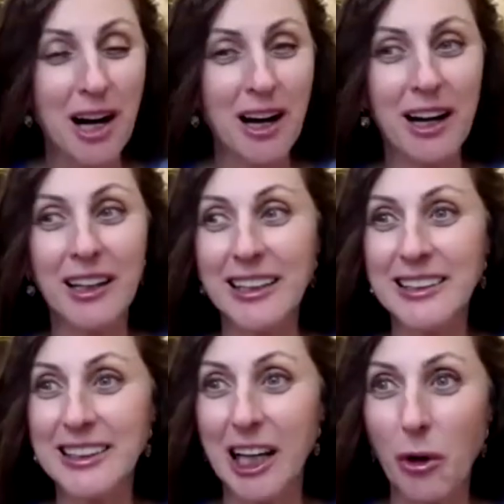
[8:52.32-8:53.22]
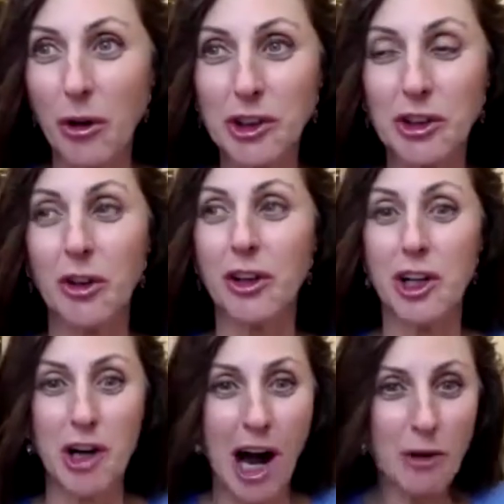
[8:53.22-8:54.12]
uh, let's say, also
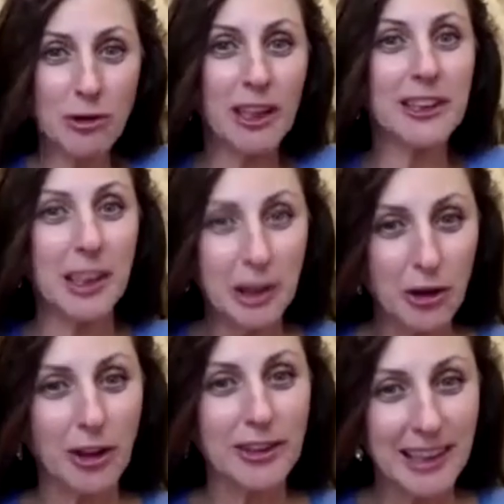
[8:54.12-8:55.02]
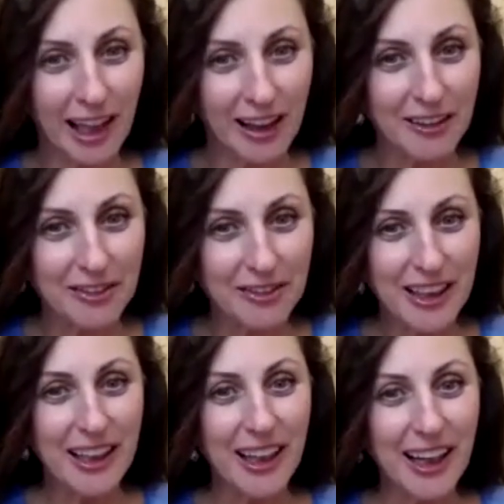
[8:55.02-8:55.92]
grounded in yourself
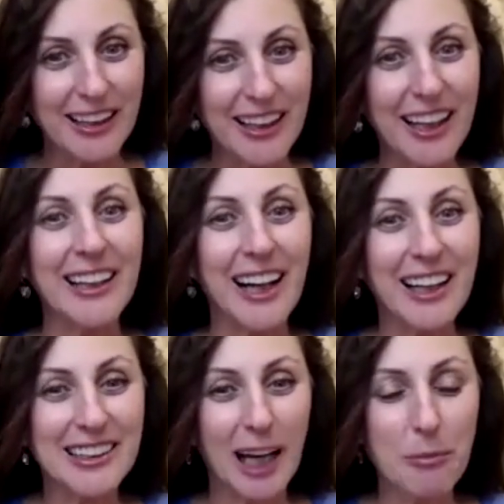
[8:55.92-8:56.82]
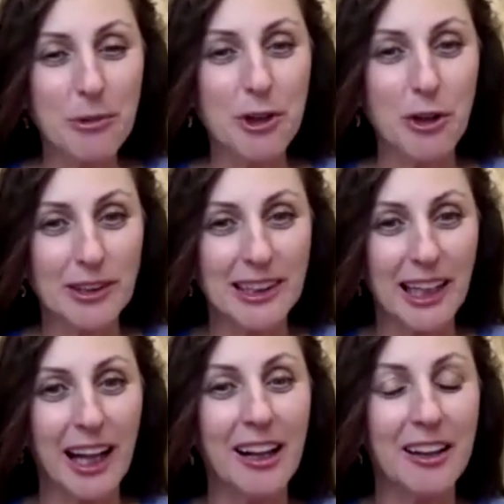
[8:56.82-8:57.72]
and, and accept
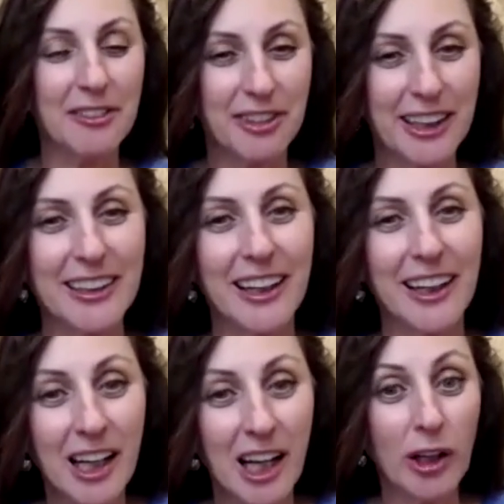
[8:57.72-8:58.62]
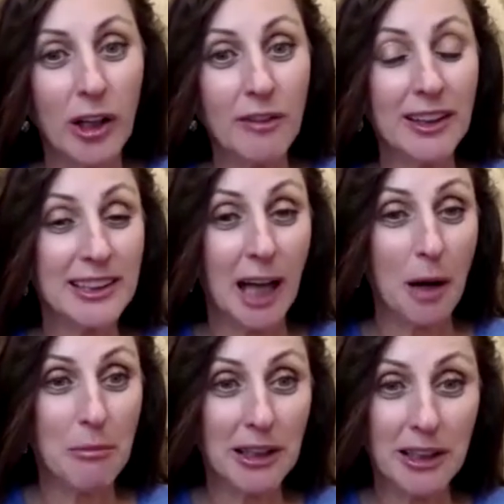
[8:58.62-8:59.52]
yourself. And uh, even
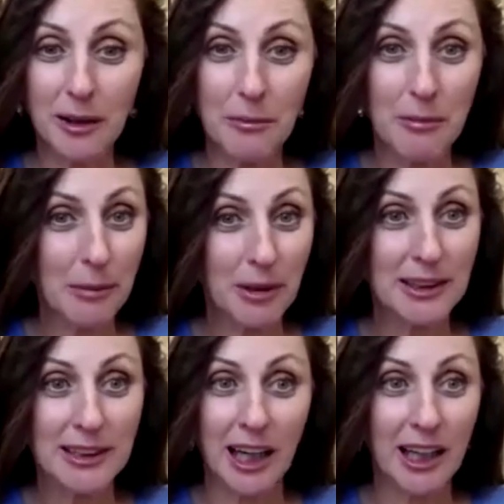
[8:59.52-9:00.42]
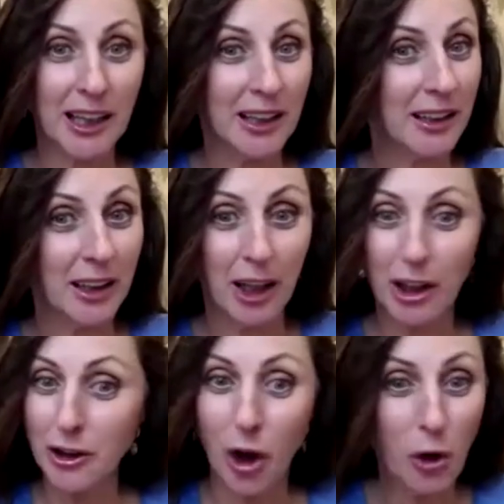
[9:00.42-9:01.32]
somebody maybe say uh,
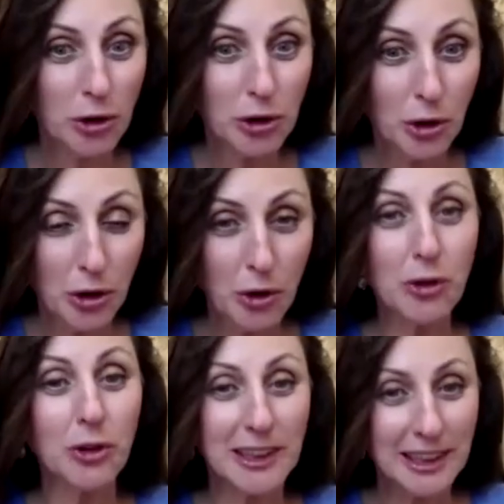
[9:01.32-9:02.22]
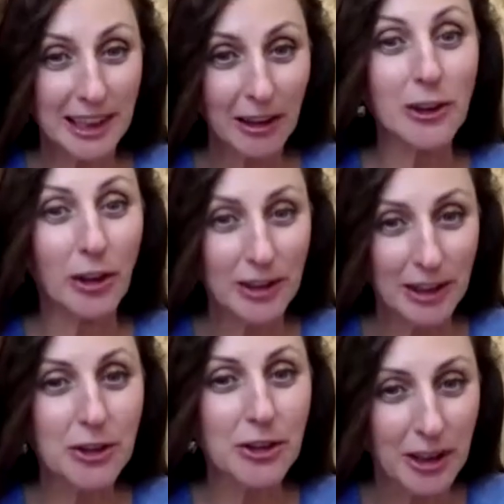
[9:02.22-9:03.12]
no to you, you still know
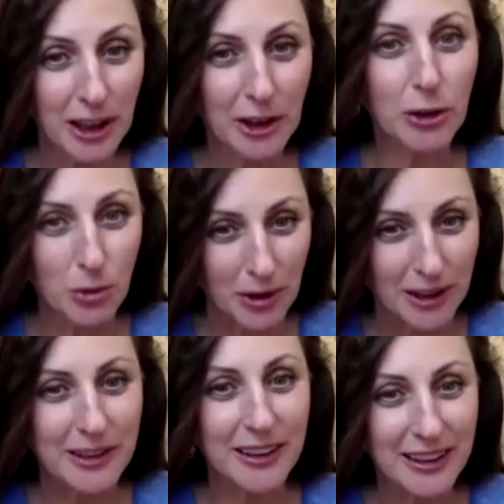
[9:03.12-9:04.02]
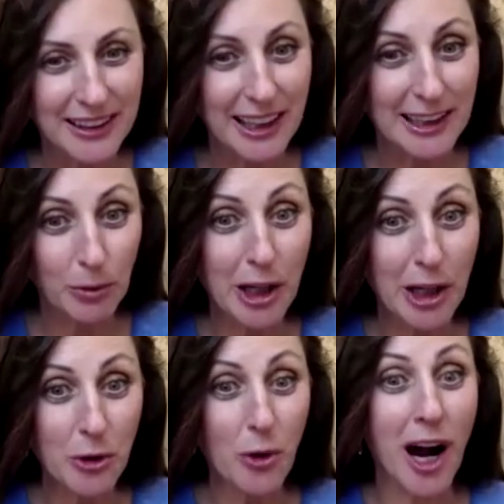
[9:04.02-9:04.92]
that you can do it. That's
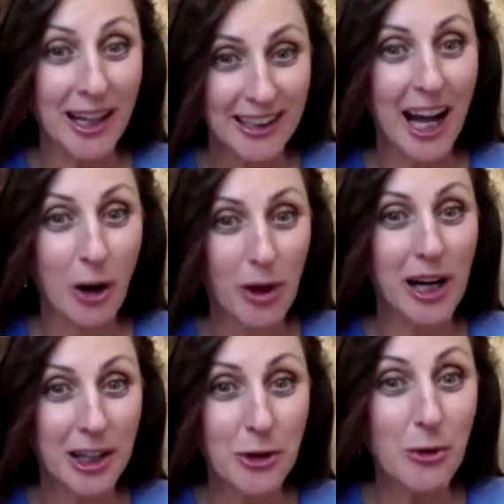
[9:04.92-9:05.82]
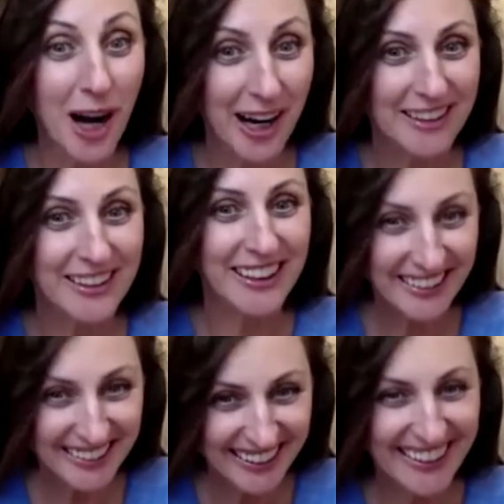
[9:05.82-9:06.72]
why you are now where you are. Eh?
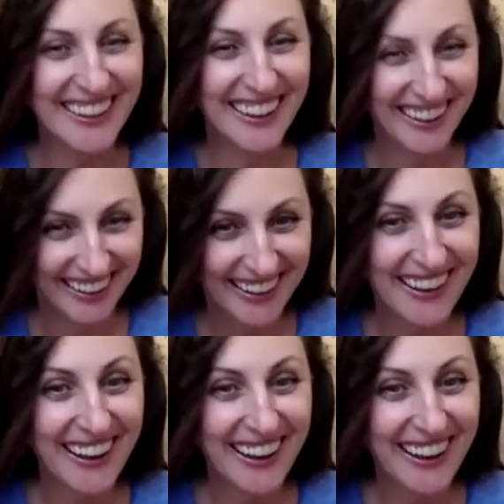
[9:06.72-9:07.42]
That's